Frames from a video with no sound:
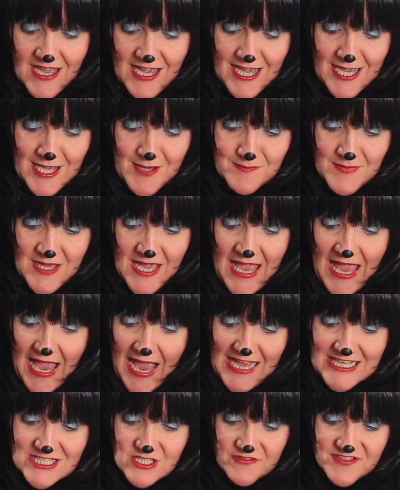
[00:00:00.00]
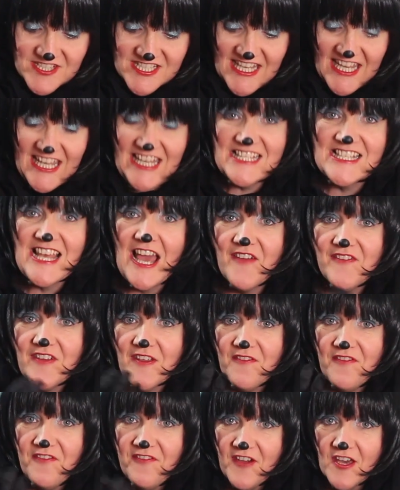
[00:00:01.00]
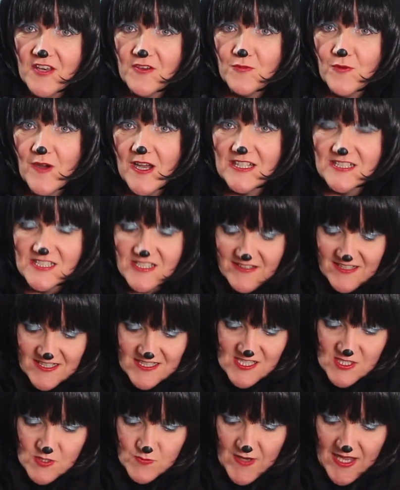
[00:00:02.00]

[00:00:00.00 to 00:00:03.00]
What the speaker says: And obviously he's having fun while doing it as